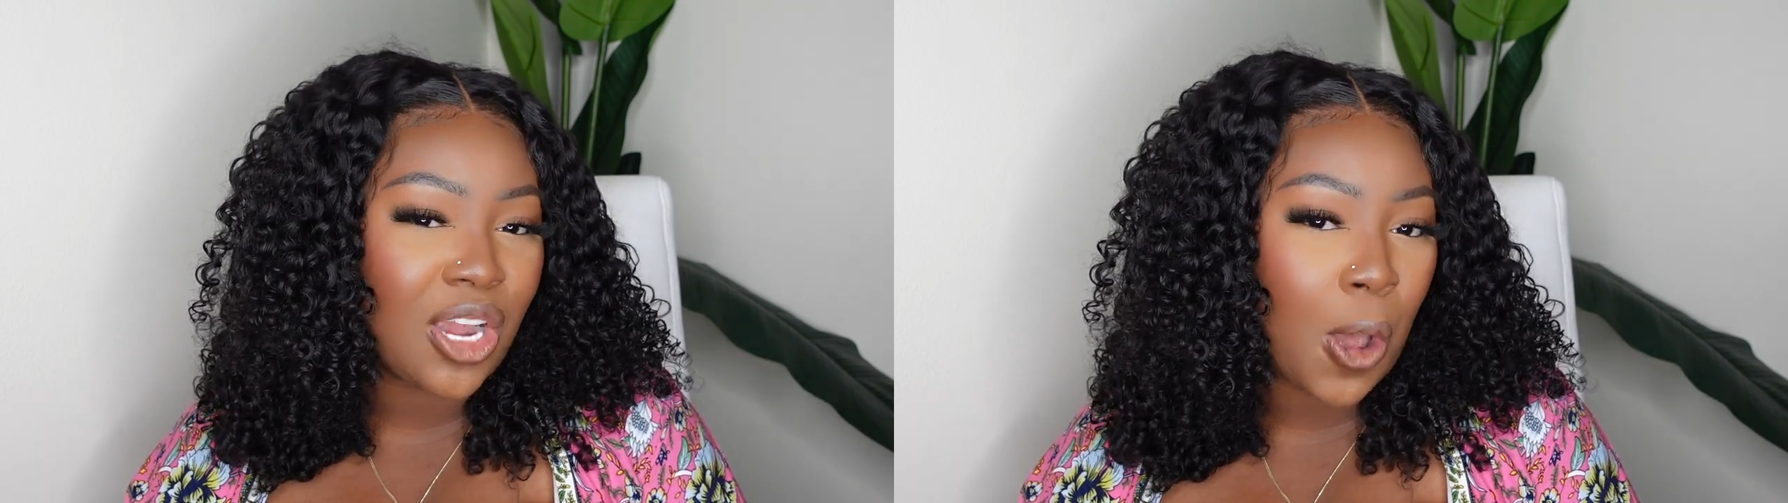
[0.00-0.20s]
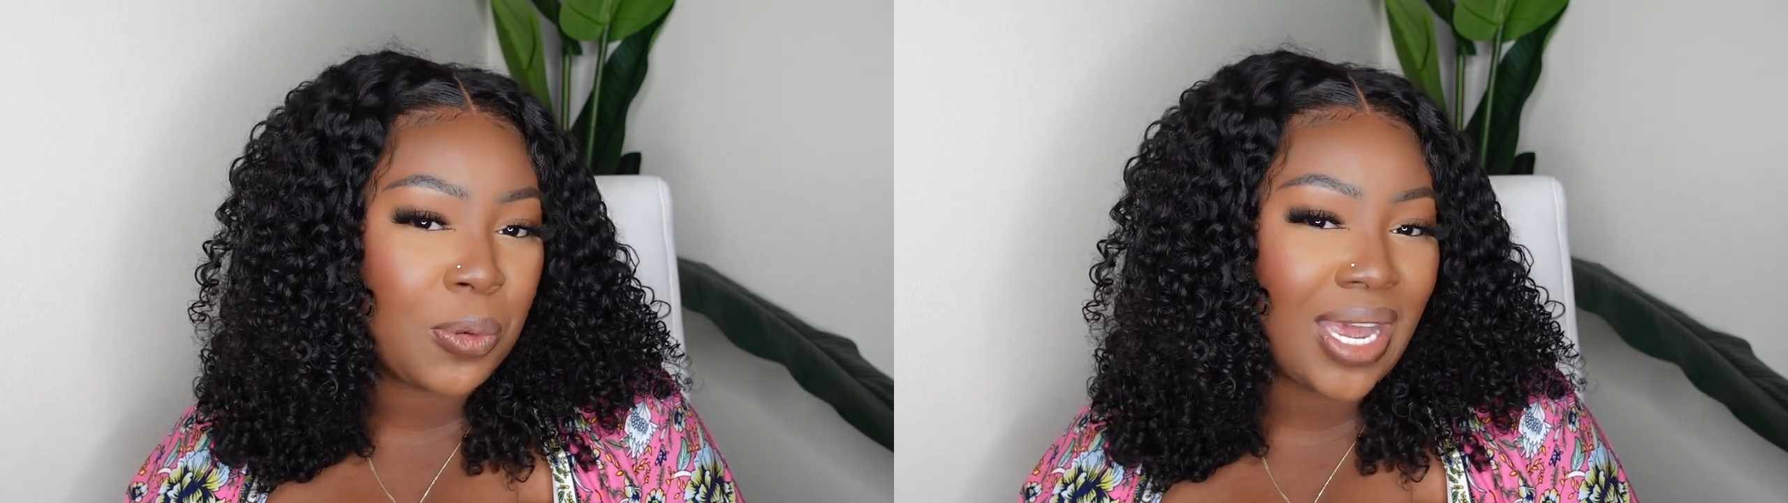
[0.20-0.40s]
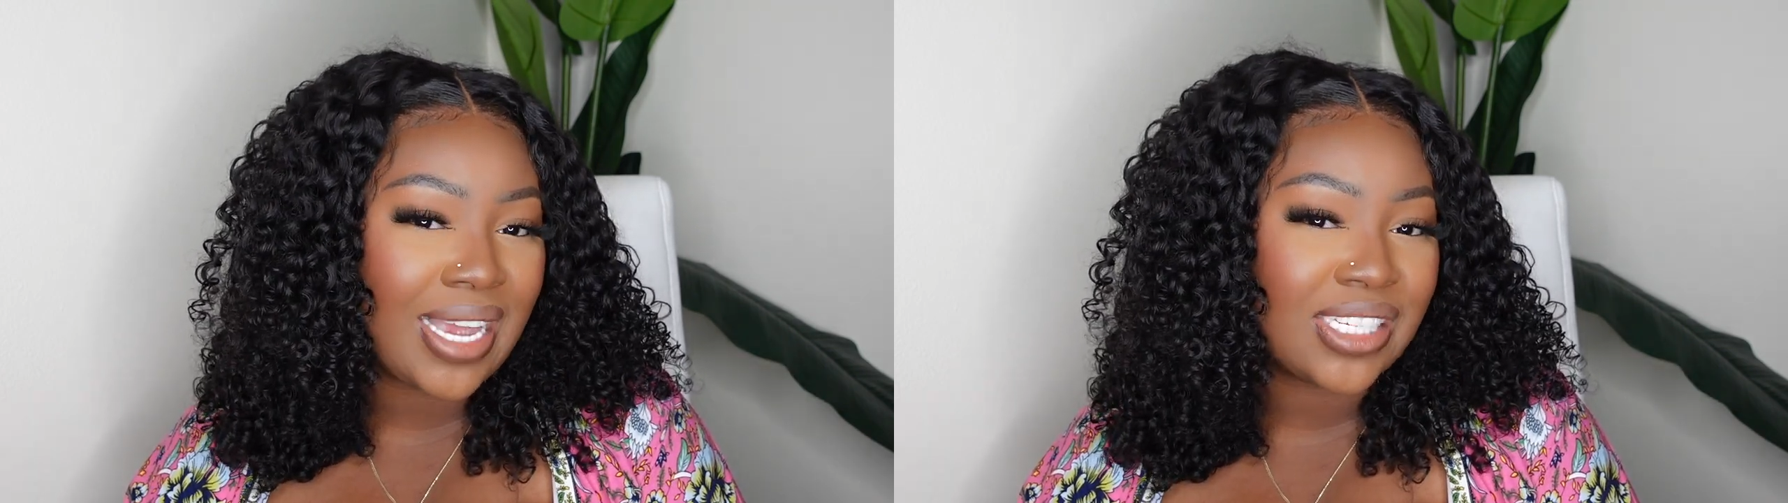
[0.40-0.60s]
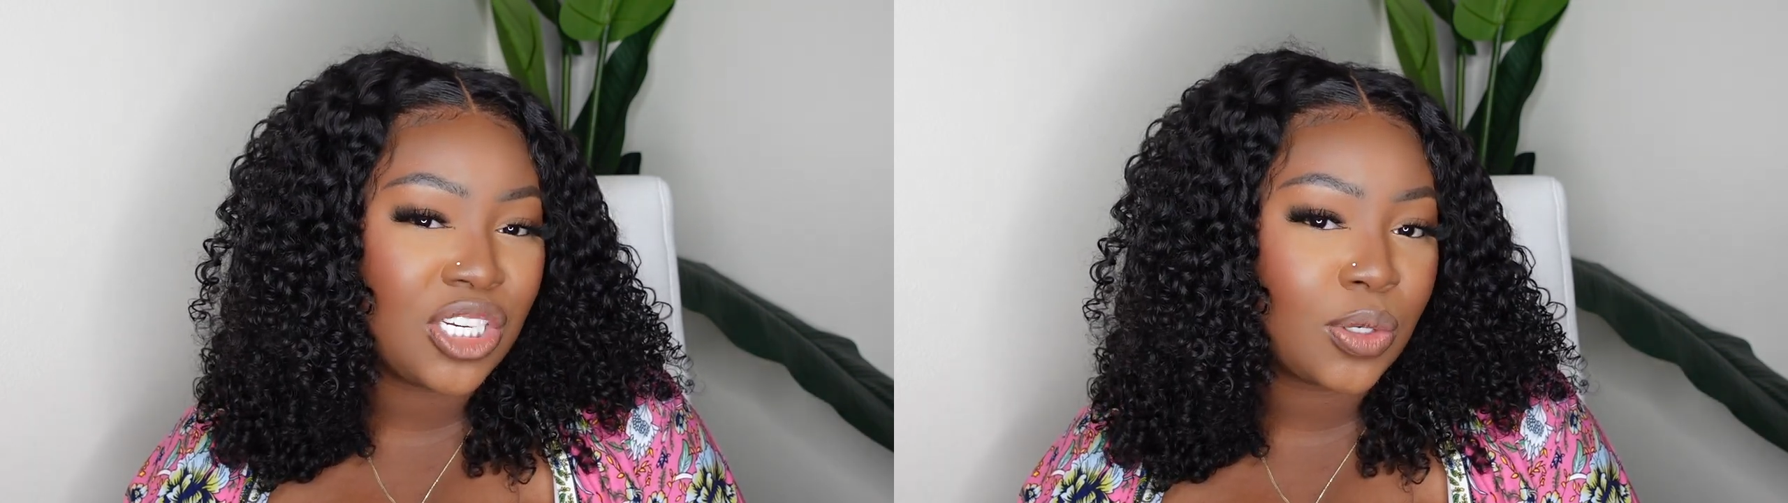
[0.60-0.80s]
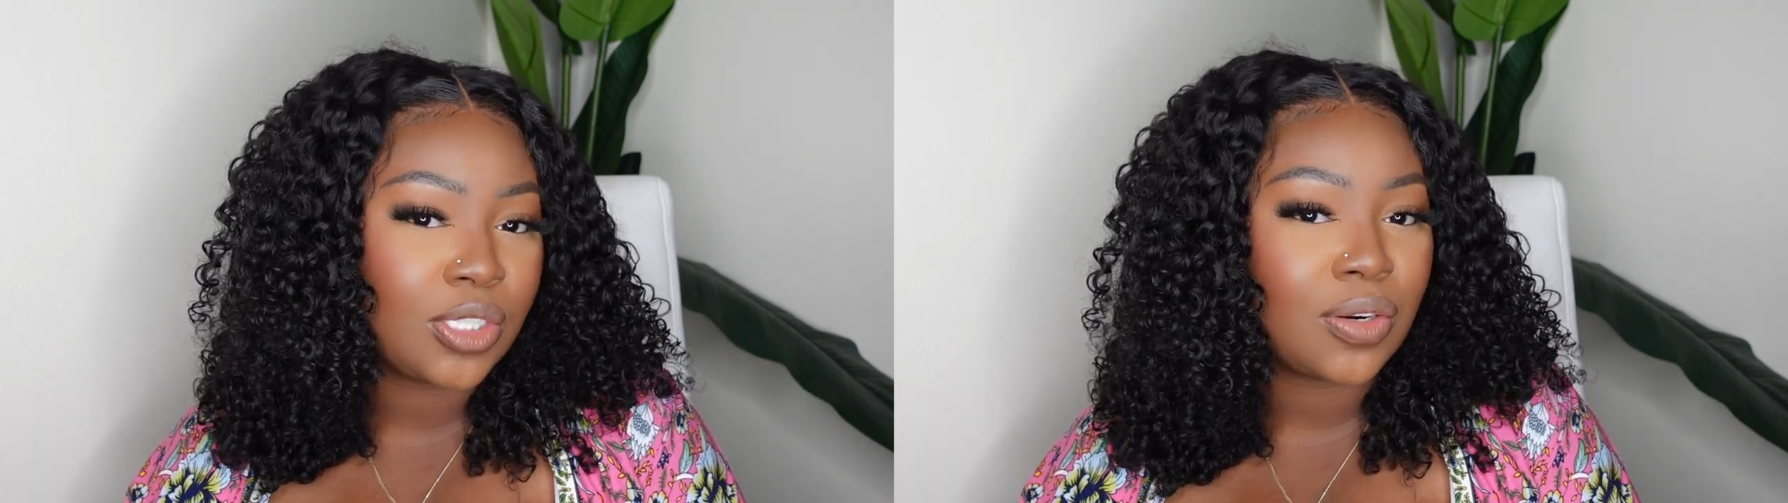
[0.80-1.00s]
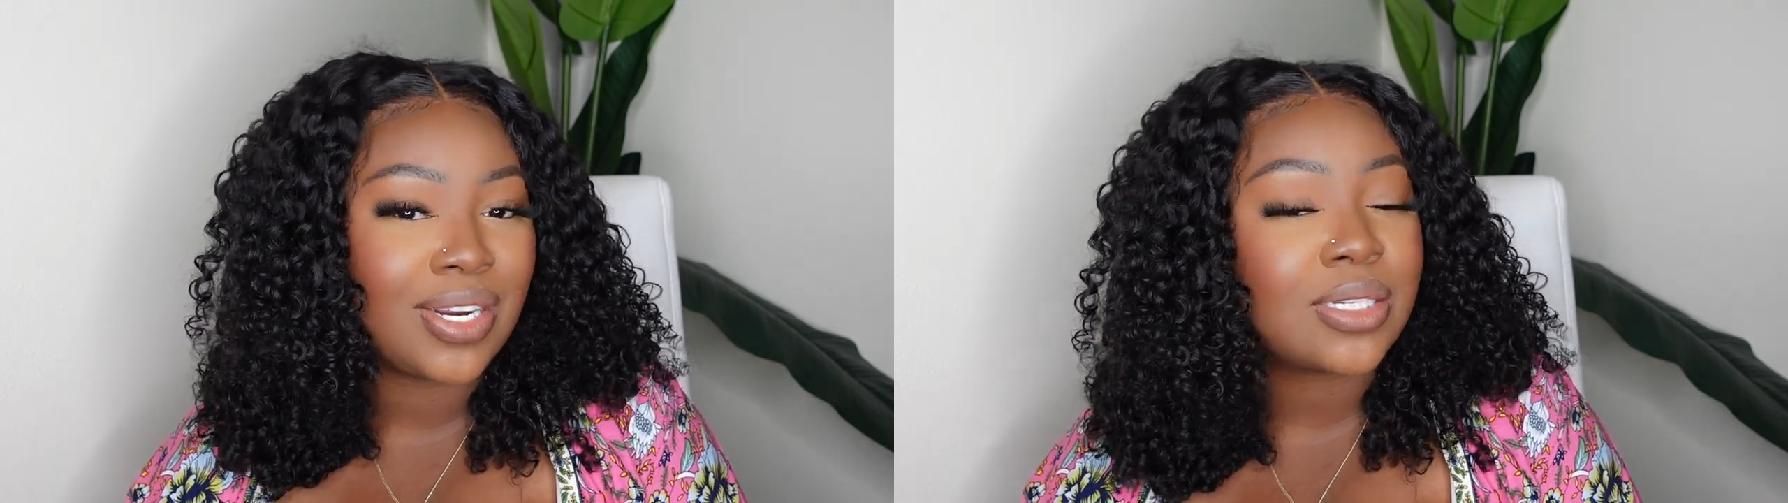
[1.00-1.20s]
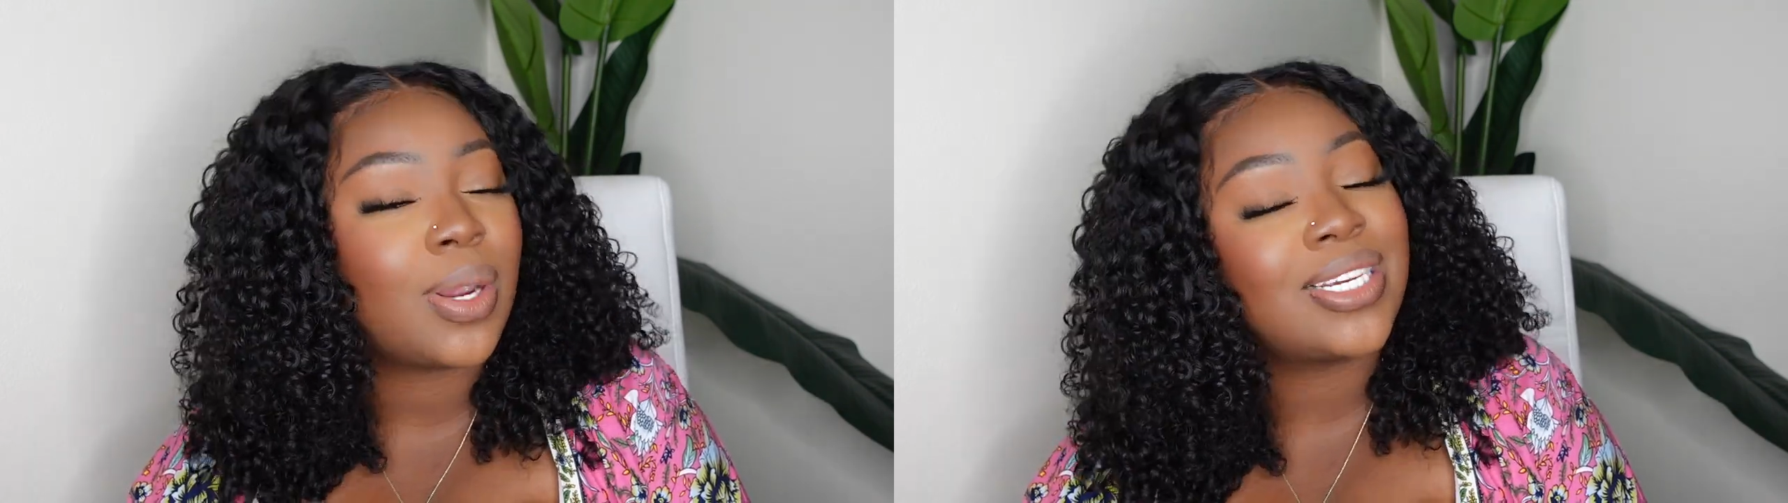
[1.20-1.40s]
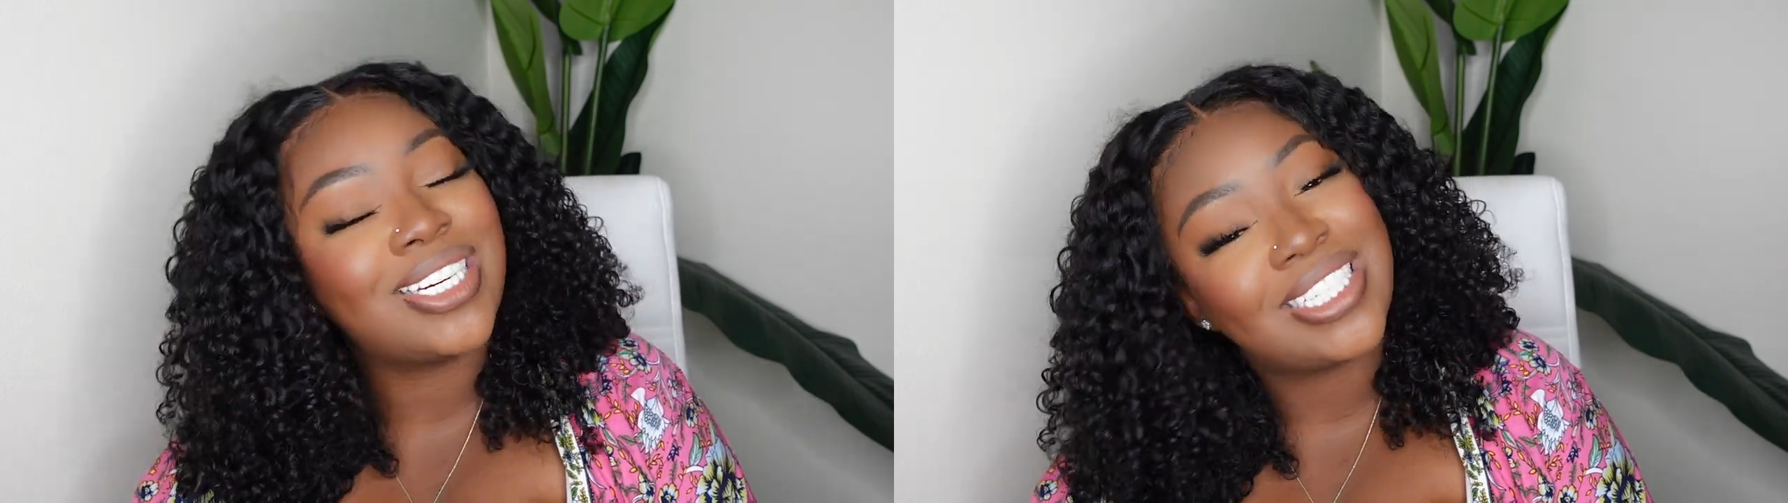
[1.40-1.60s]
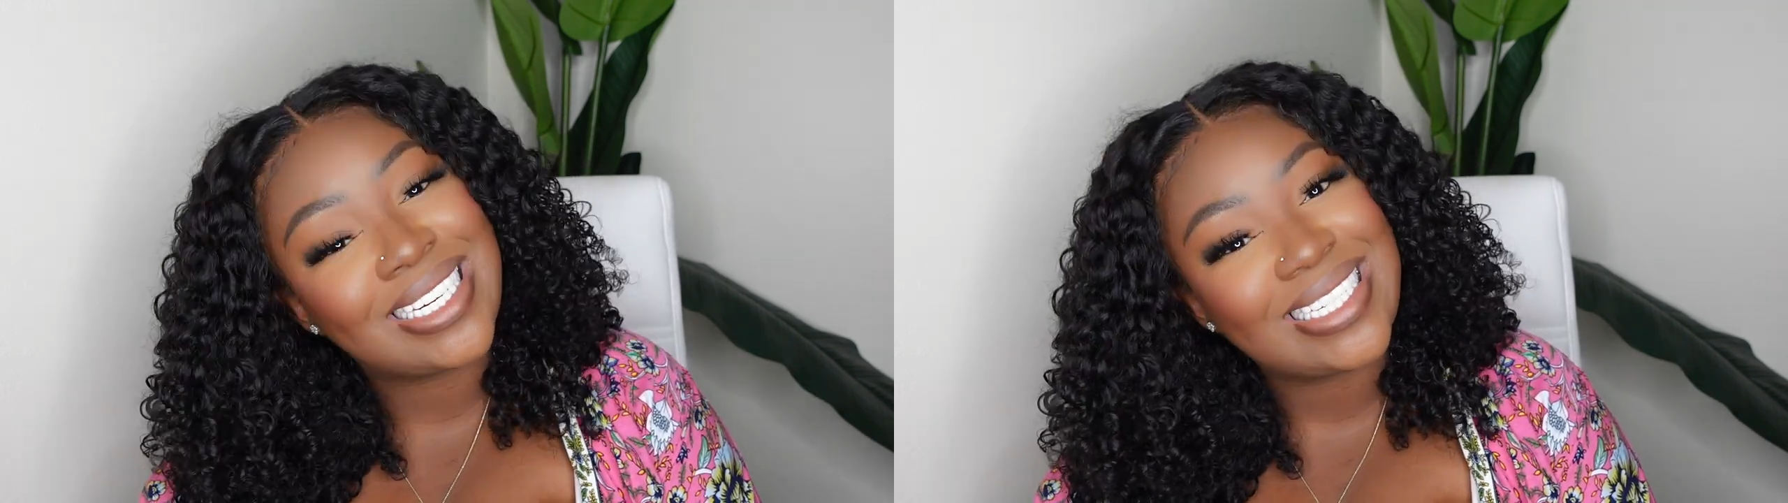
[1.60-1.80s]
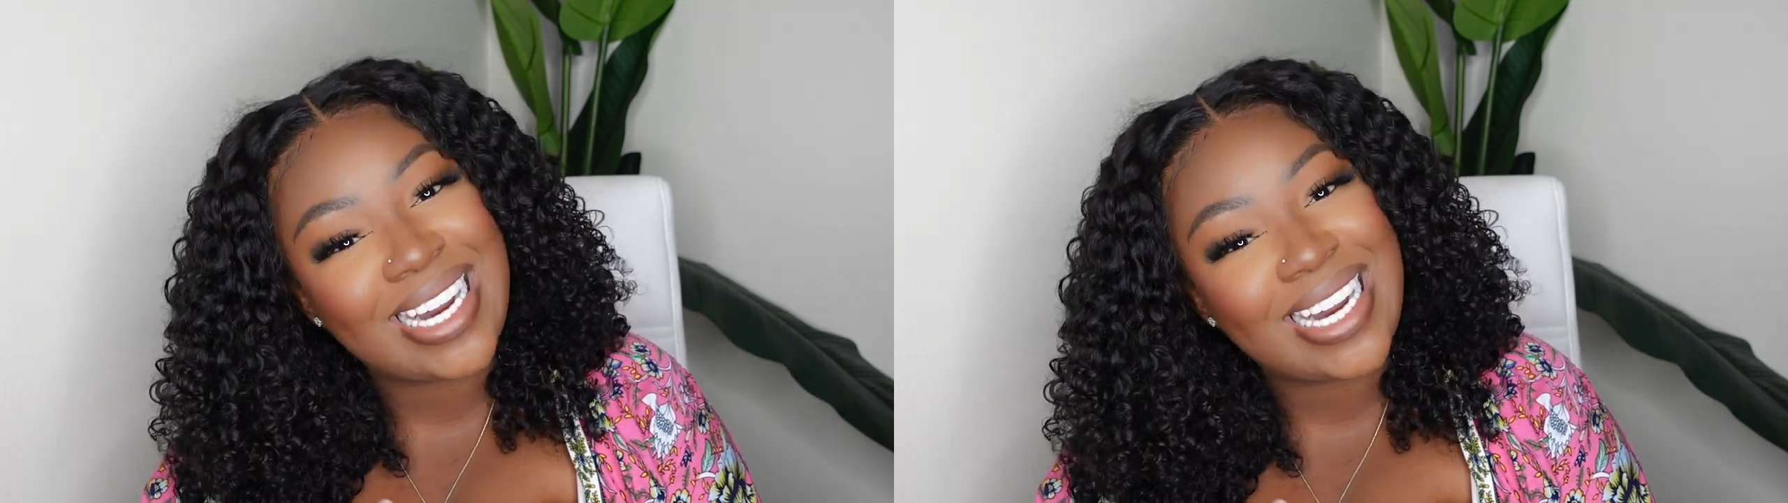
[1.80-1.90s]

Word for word: Hope you guys enjoyed your Resurrection